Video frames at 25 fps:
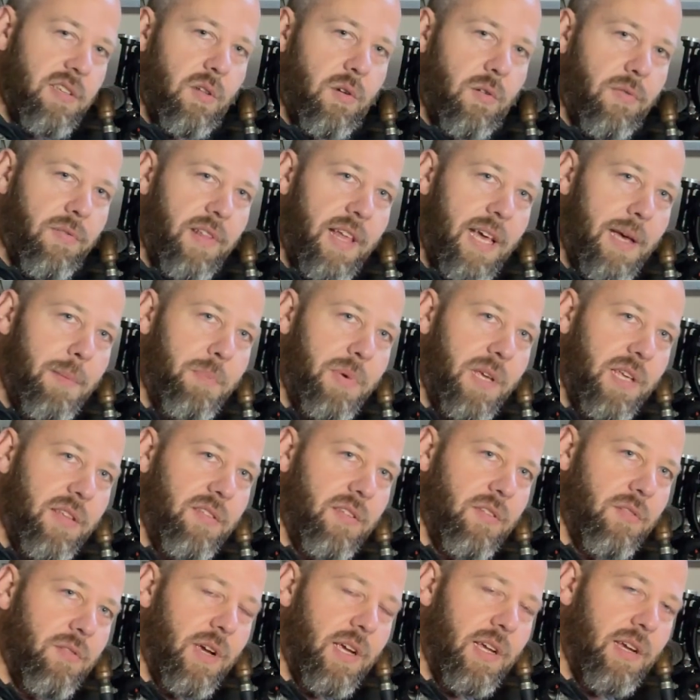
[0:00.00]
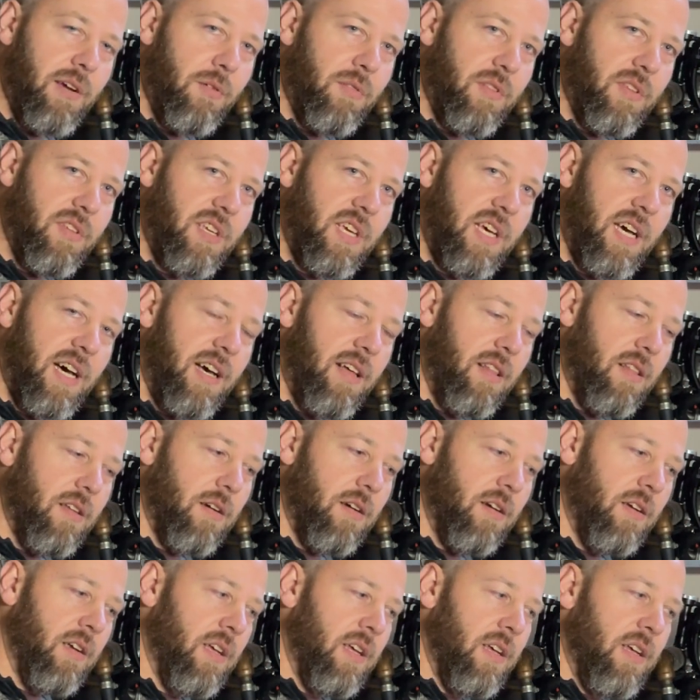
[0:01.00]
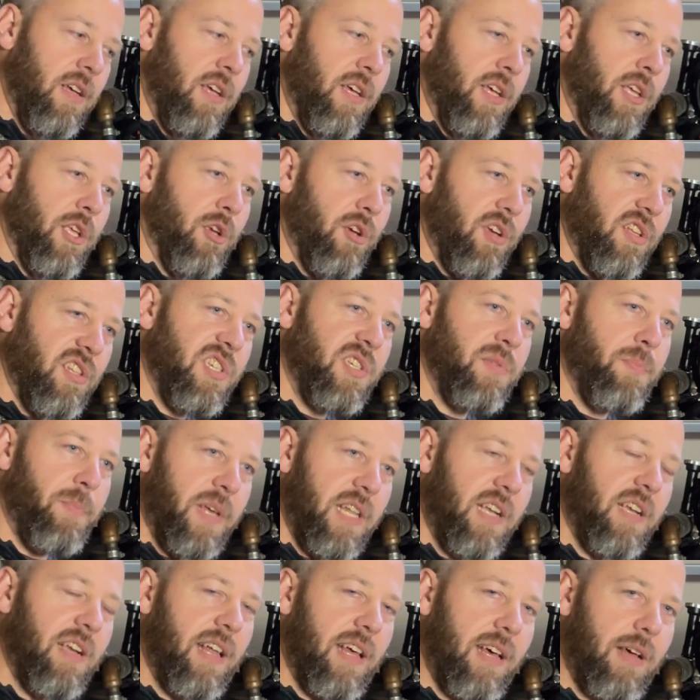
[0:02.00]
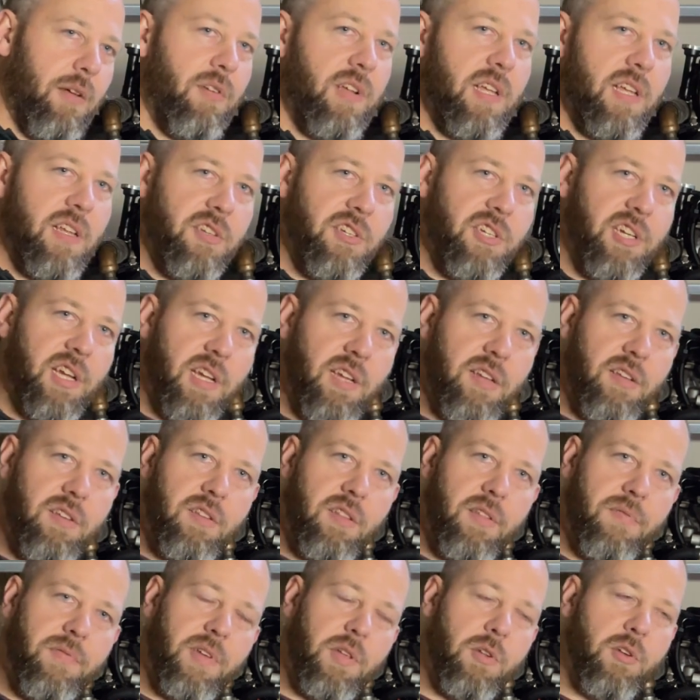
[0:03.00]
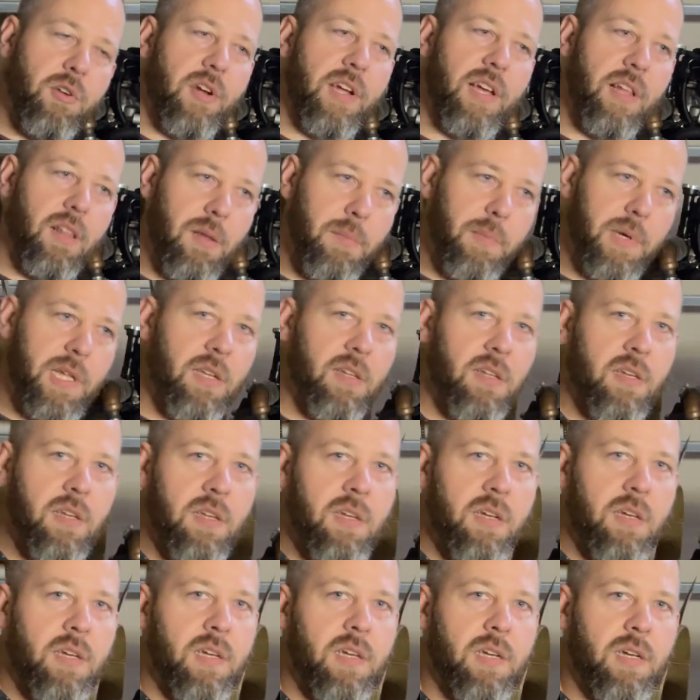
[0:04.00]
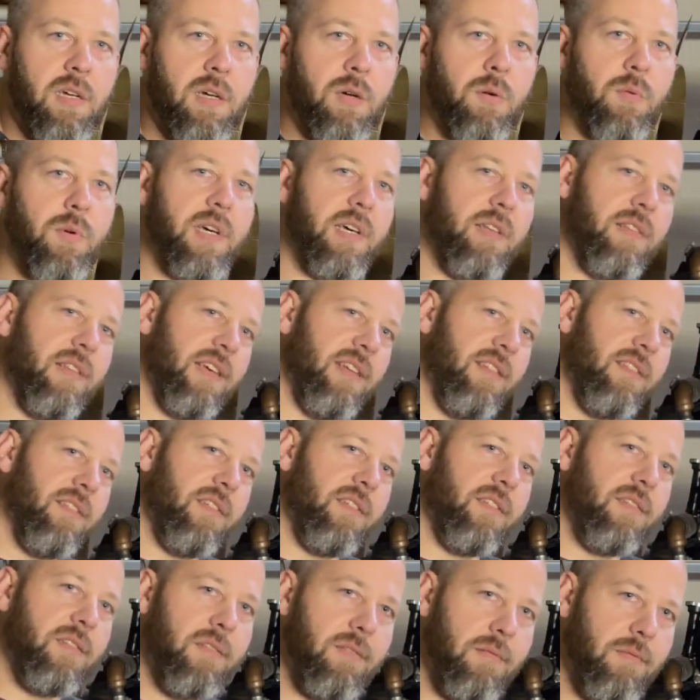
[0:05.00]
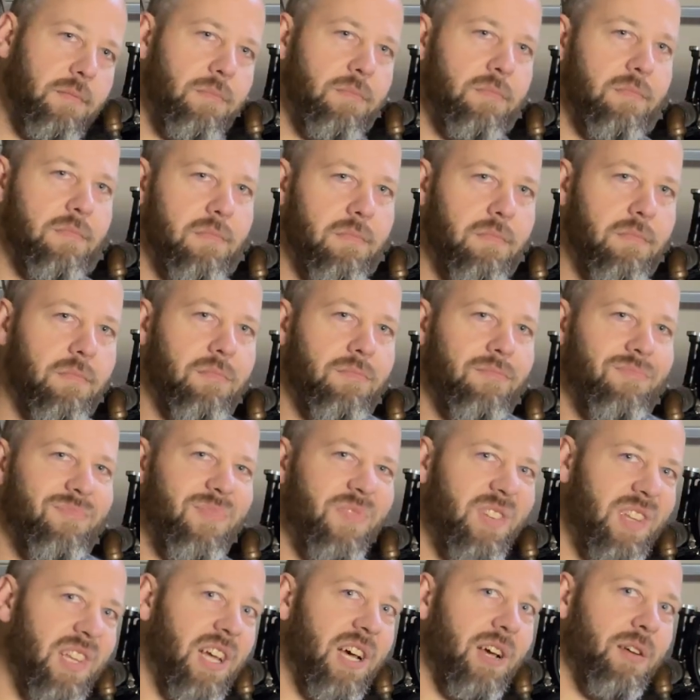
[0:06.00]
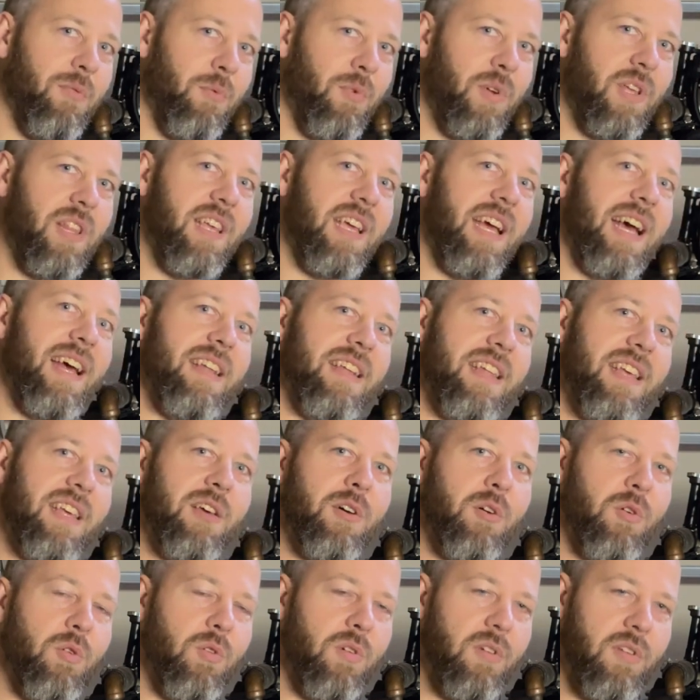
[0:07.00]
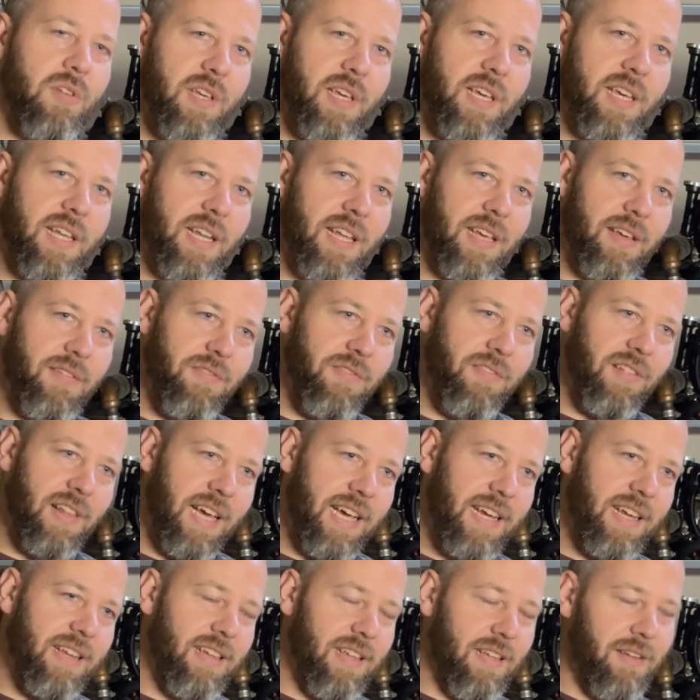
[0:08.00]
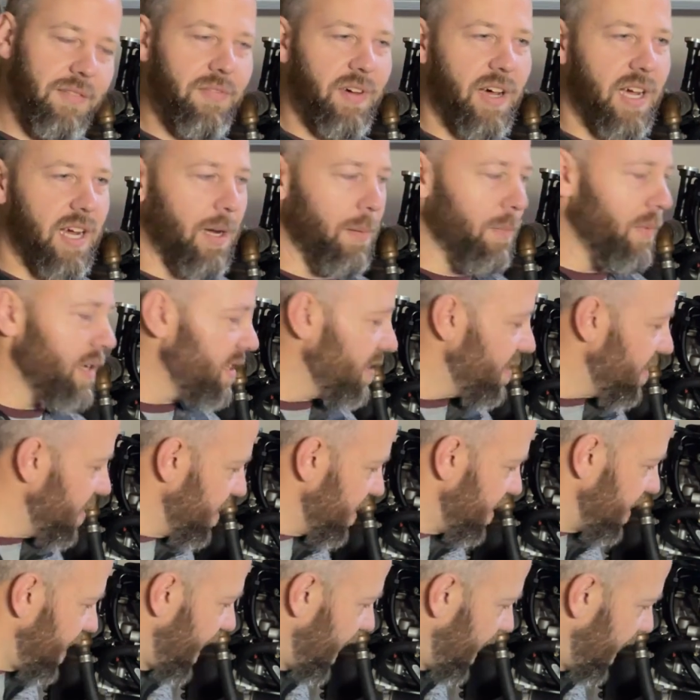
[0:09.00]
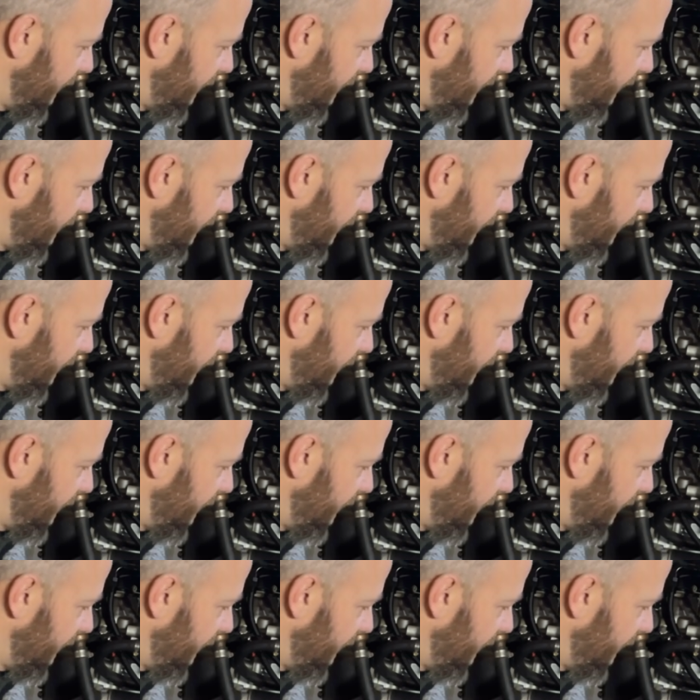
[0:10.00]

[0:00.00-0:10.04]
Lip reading: little flat pieces right here on this collar, you can spin it out and change the filter element. Well, that's not really ideal in a flight environment since I